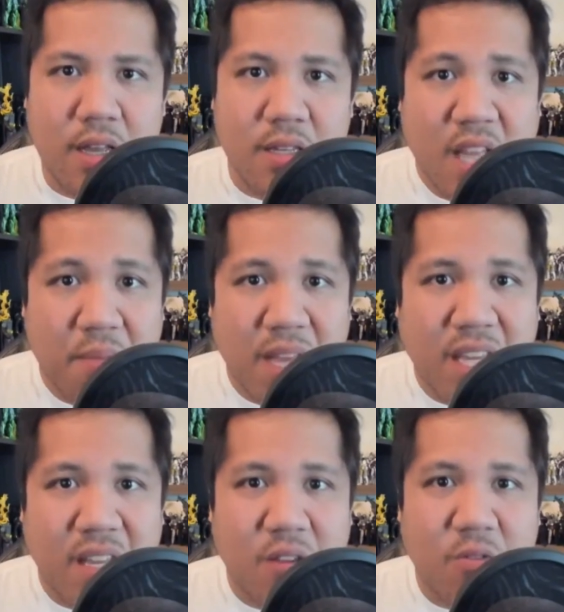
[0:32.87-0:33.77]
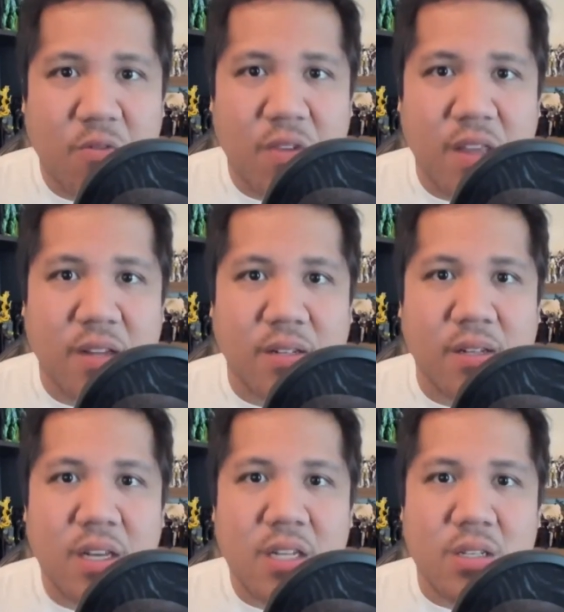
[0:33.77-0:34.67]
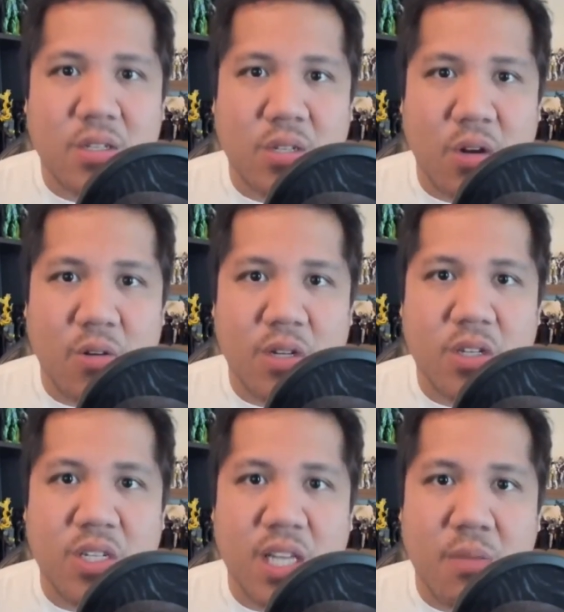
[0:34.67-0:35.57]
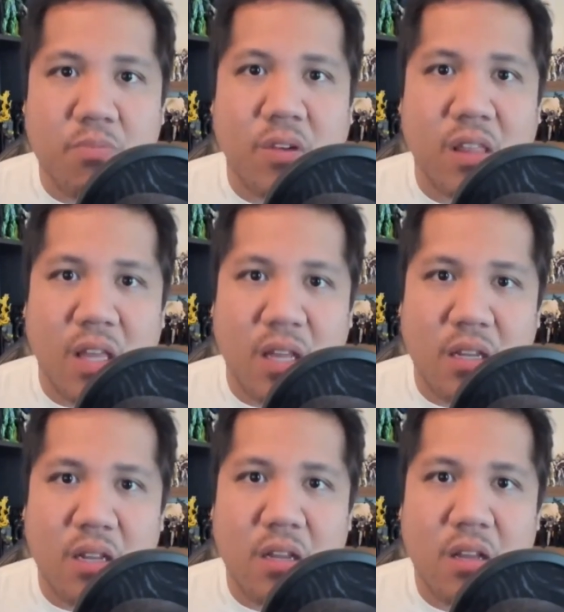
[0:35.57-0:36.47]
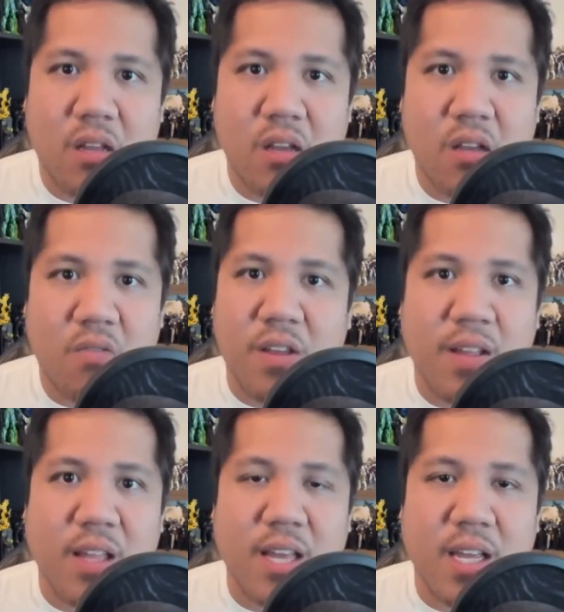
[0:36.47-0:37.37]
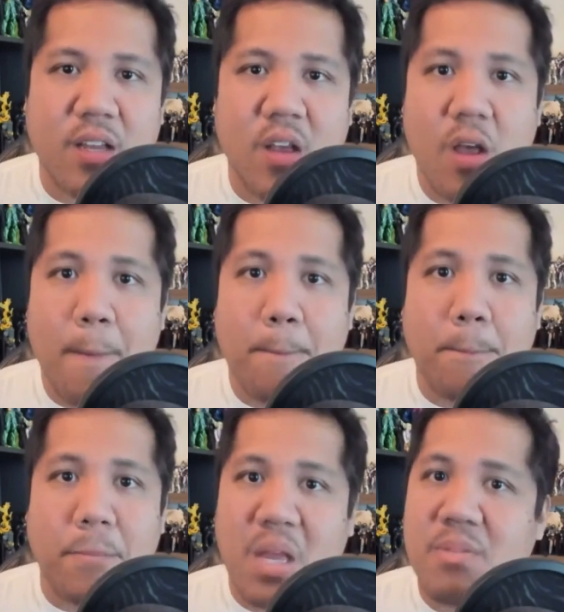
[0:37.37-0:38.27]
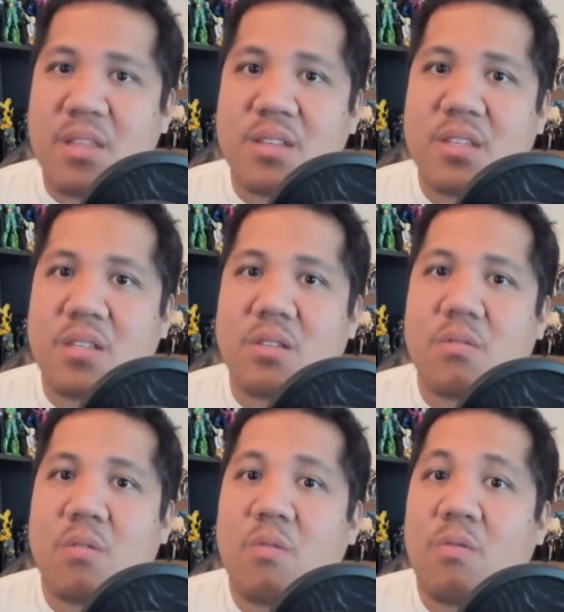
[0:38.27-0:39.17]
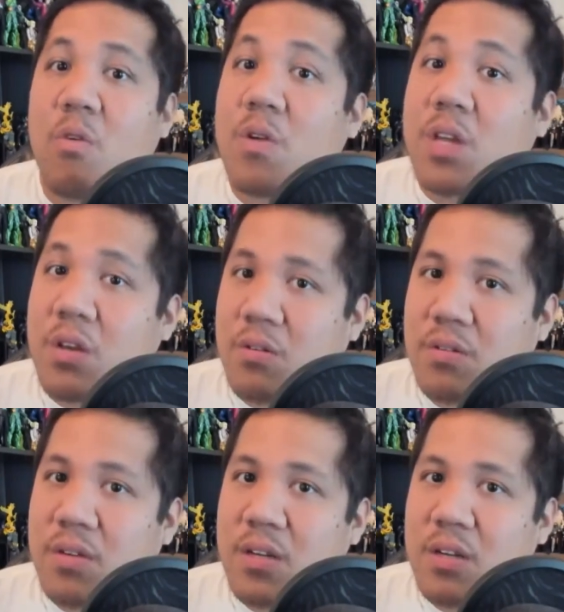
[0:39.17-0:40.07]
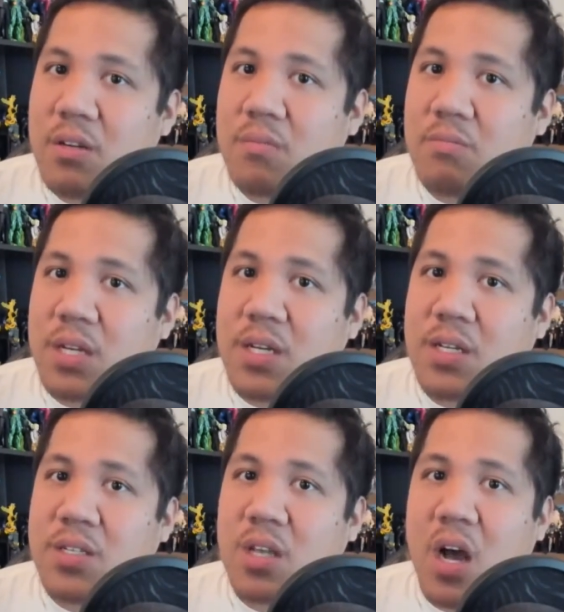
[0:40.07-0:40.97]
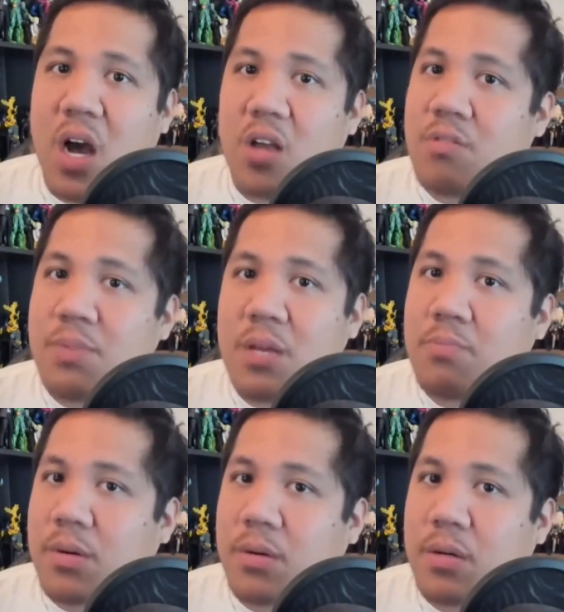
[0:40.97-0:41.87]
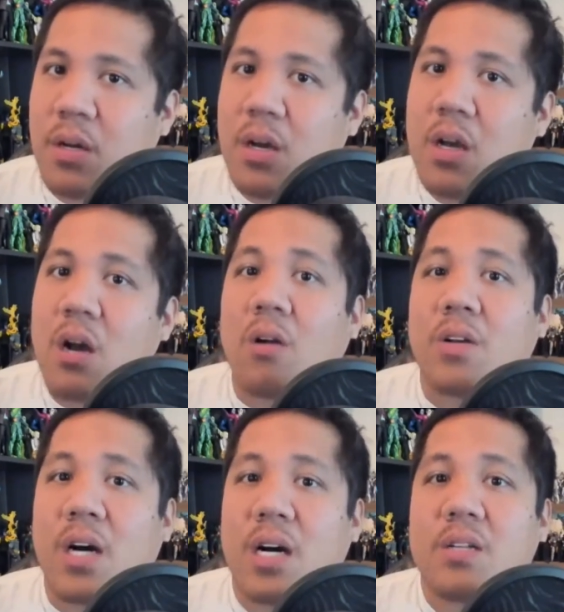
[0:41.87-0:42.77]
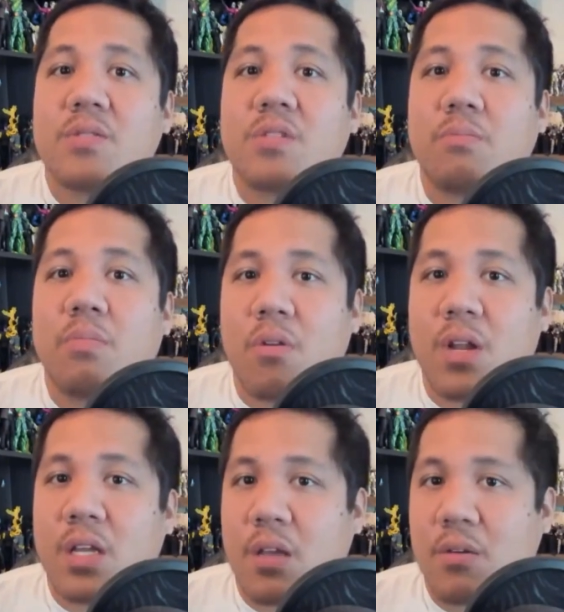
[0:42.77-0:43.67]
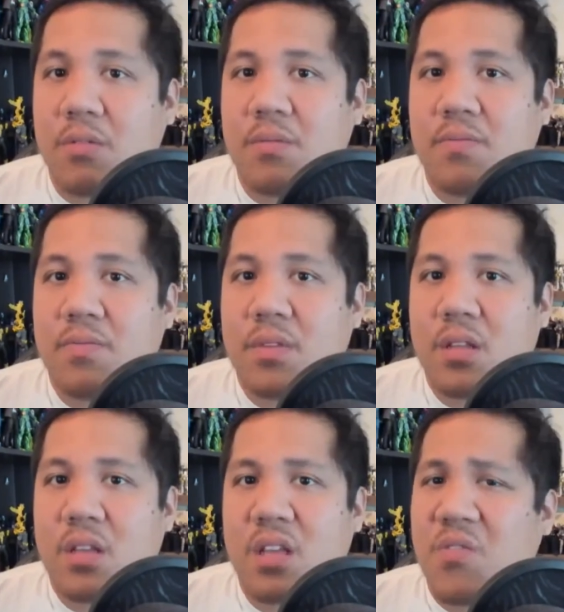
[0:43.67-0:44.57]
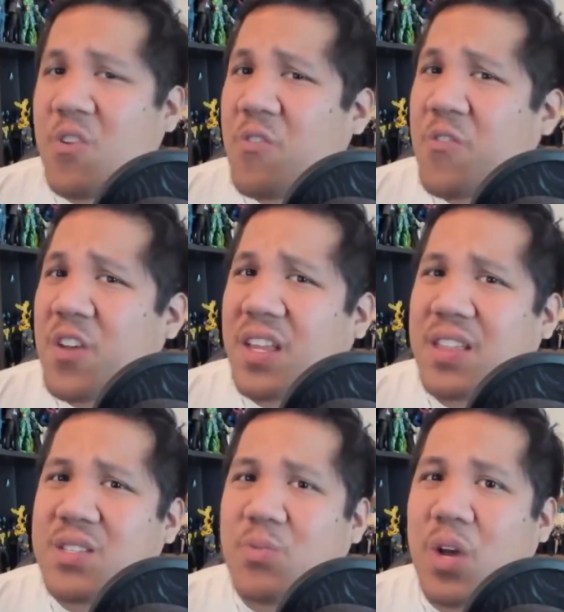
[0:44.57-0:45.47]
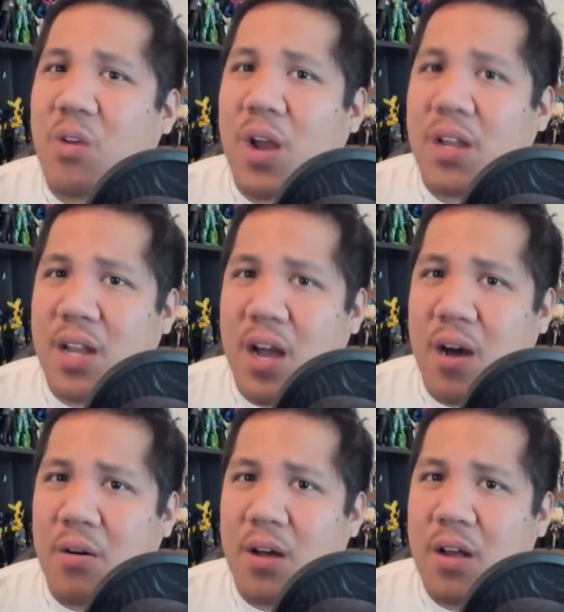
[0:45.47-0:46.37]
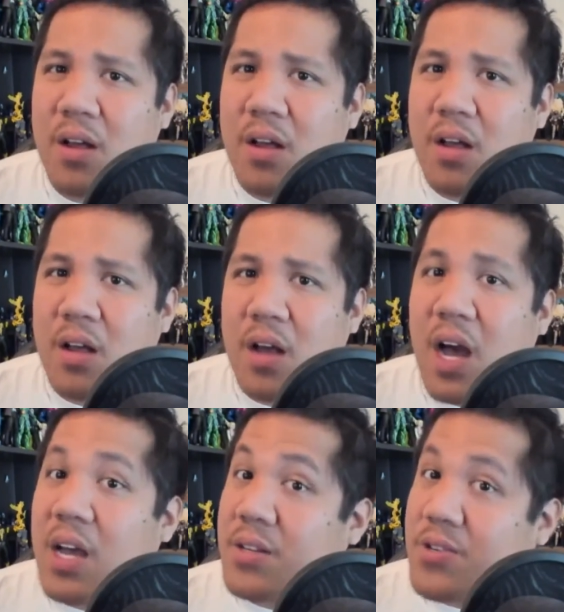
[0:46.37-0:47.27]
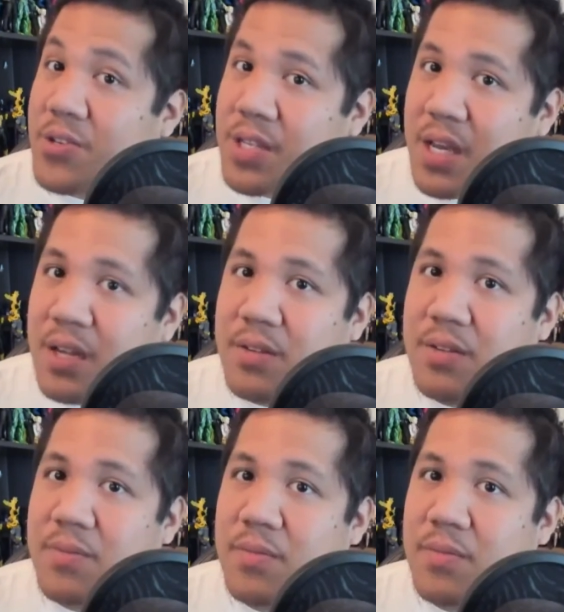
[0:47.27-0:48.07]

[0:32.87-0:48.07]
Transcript: Is that making you feel discouraged deep within, feeling like maybe this isn't for you because other people are not supporting you? If you're feeling this way right now, I understand.